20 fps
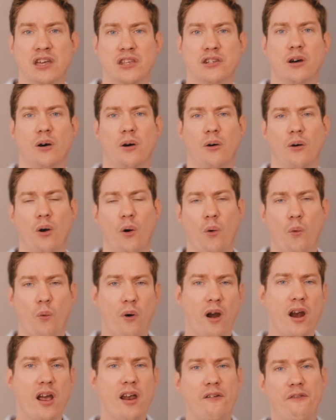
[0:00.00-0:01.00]
So
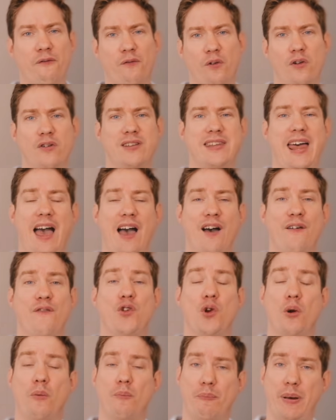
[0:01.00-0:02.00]
we're going to first have
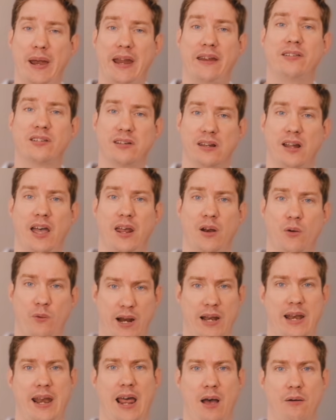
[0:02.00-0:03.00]
your baseline
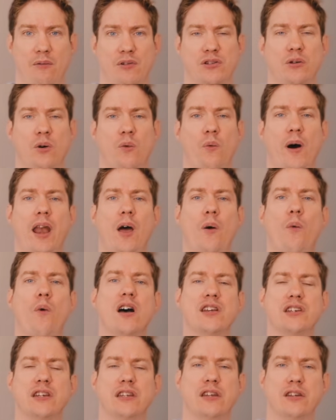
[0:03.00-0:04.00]
right now. So what I
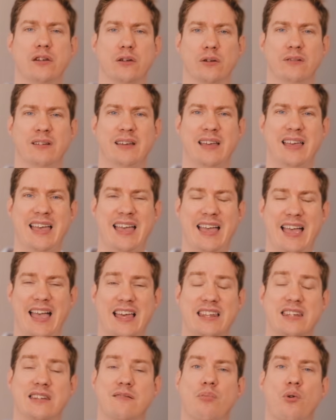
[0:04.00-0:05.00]
want you to do
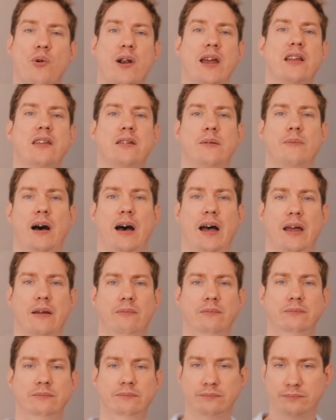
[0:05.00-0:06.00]
is bring to
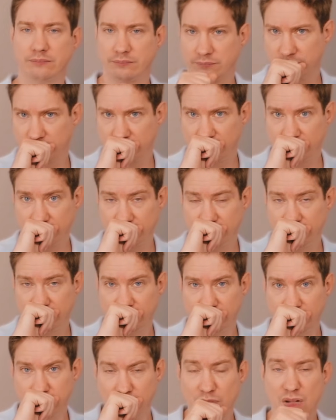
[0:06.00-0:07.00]
mind
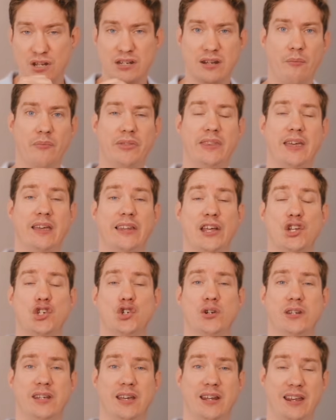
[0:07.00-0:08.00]
something that
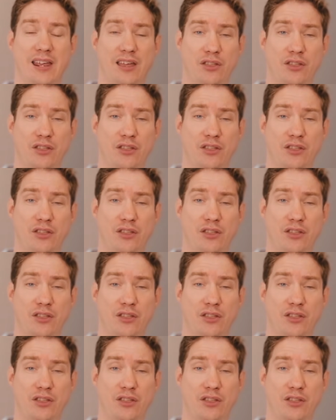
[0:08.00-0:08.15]
you did